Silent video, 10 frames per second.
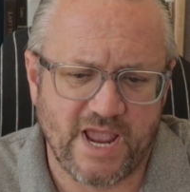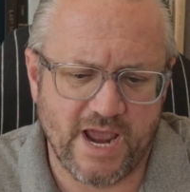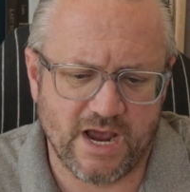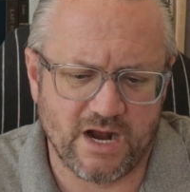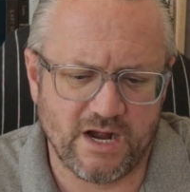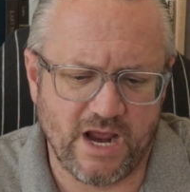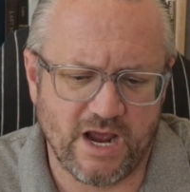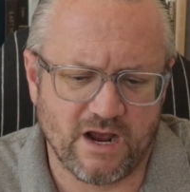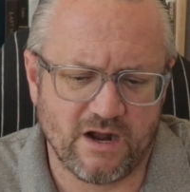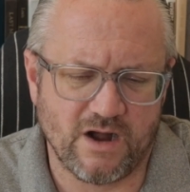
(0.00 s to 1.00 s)

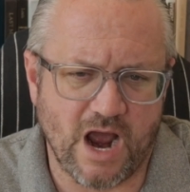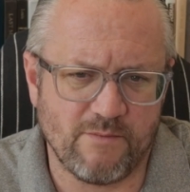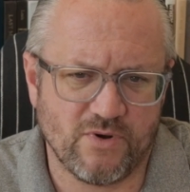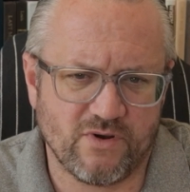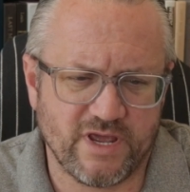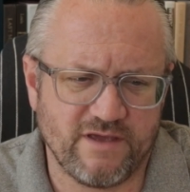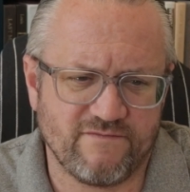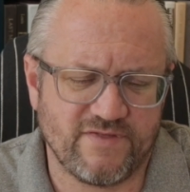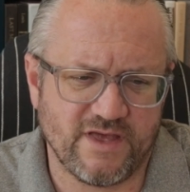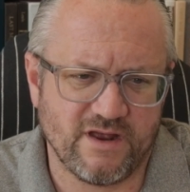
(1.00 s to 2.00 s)
And I
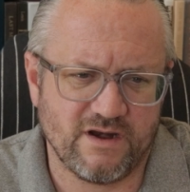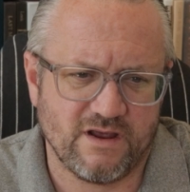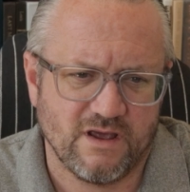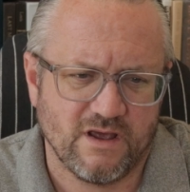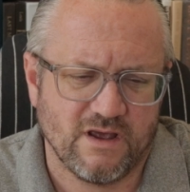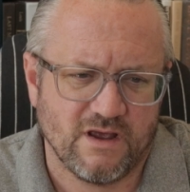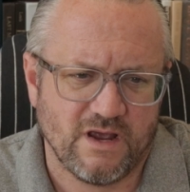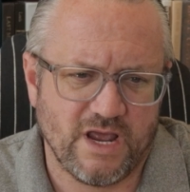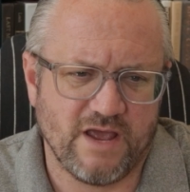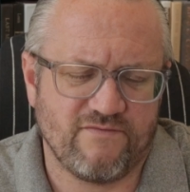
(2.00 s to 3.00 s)
believe that
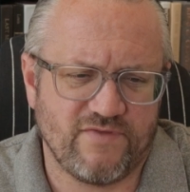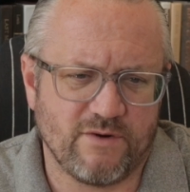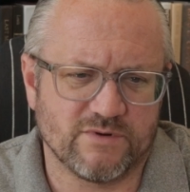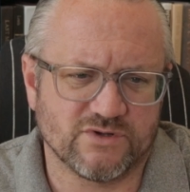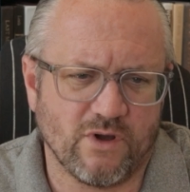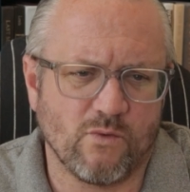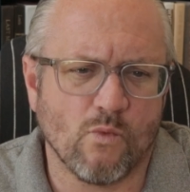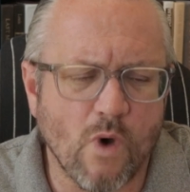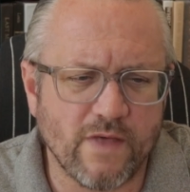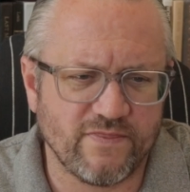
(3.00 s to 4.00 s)
if there was only
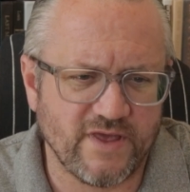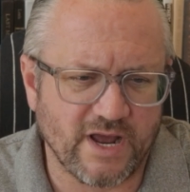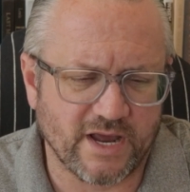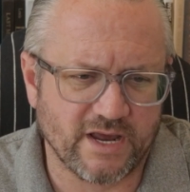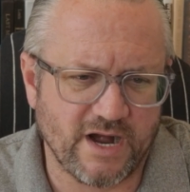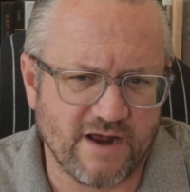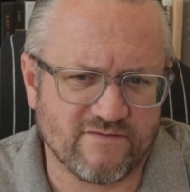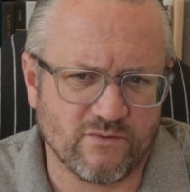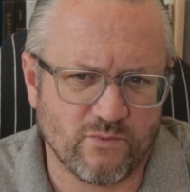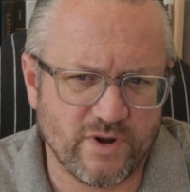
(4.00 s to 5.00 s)
one thing I could
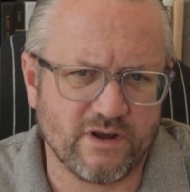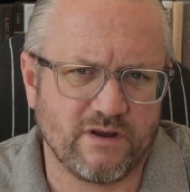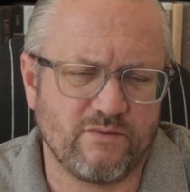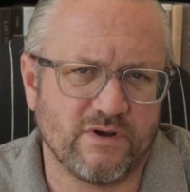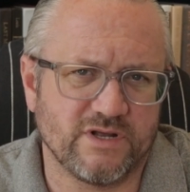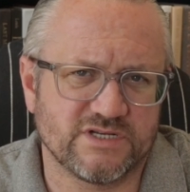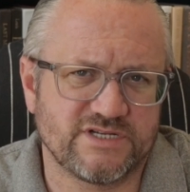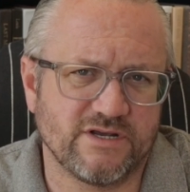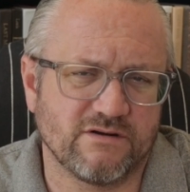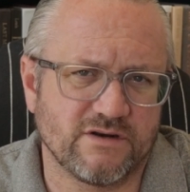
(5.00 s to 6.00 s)
ever really, really
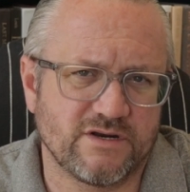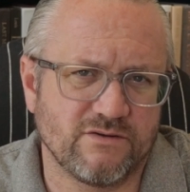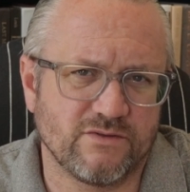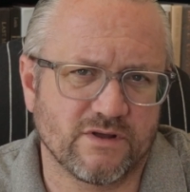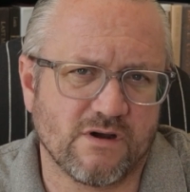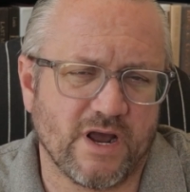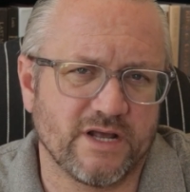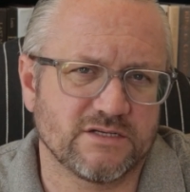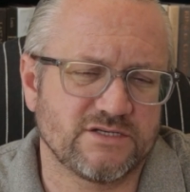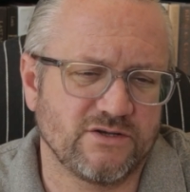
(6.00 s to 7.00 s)
instill into the
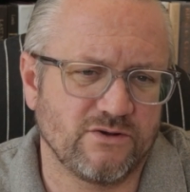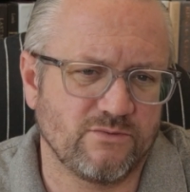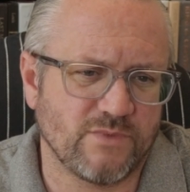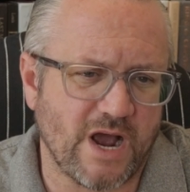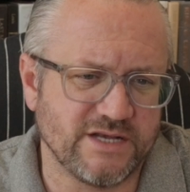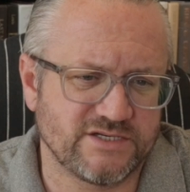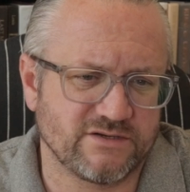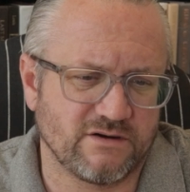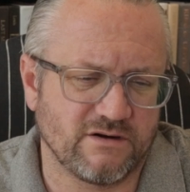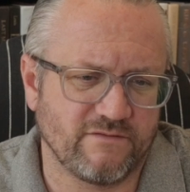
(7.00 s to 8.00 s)
clients whom I
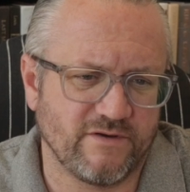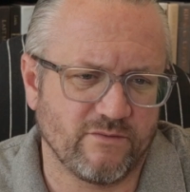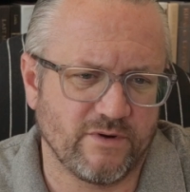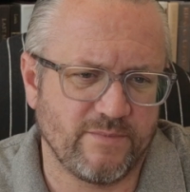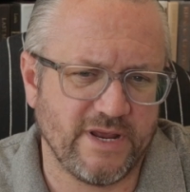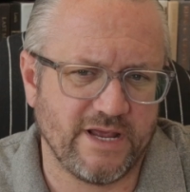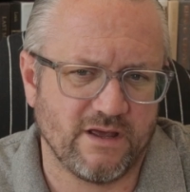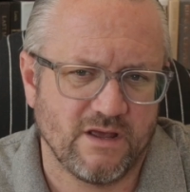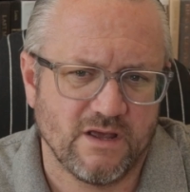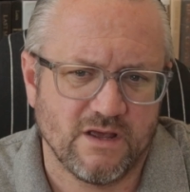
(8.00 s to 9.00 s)
serve, it would
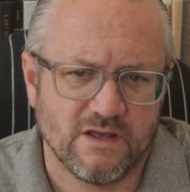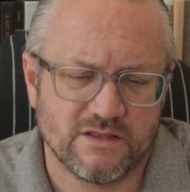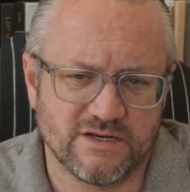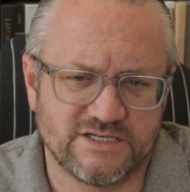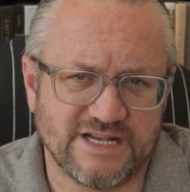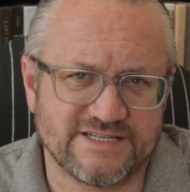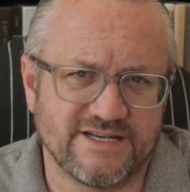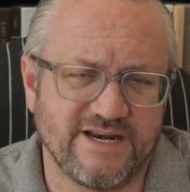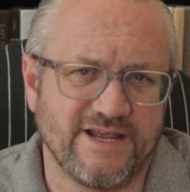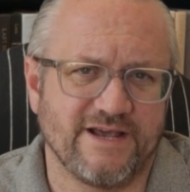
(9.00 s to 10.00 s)
be the
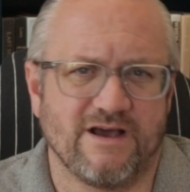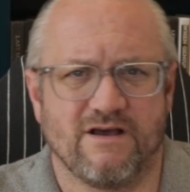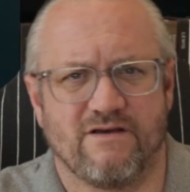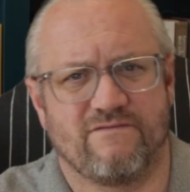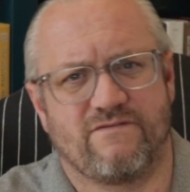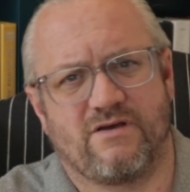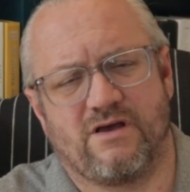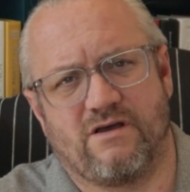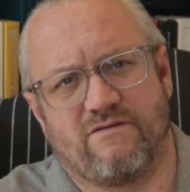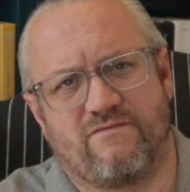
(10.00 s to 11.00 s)
necessity of
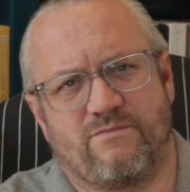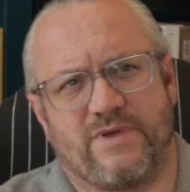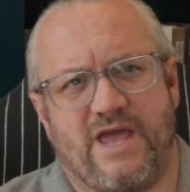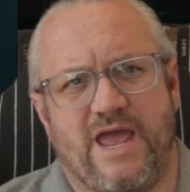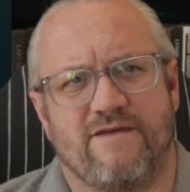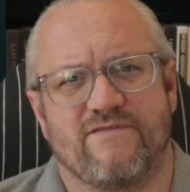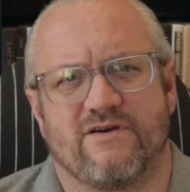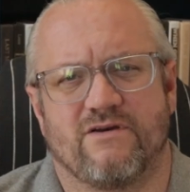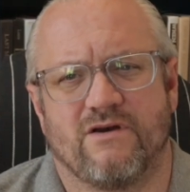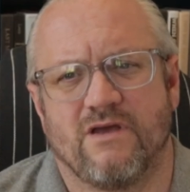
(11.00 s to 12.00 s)

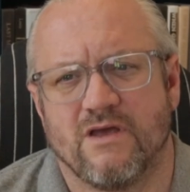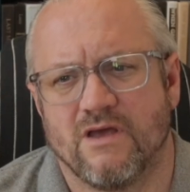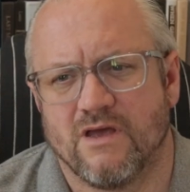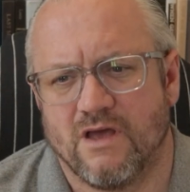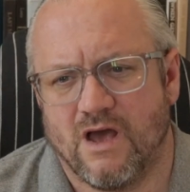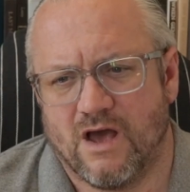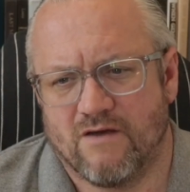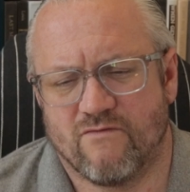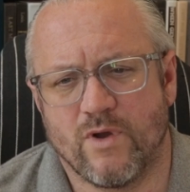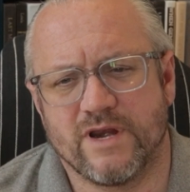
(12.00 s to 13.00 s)
behavior,
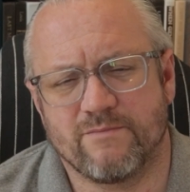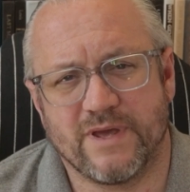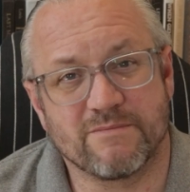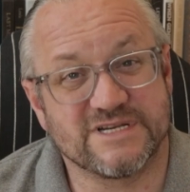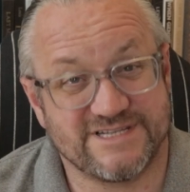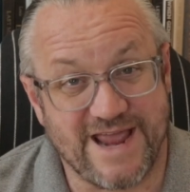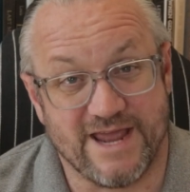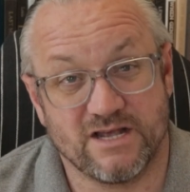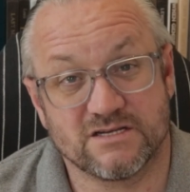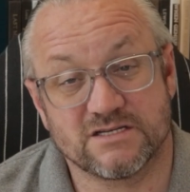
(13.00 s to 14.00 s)
avoiding big
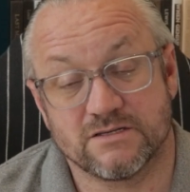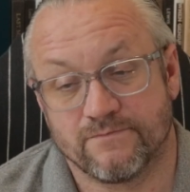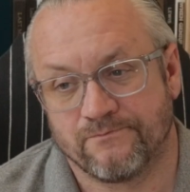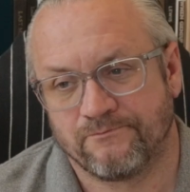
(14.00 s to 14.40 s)
mistakes,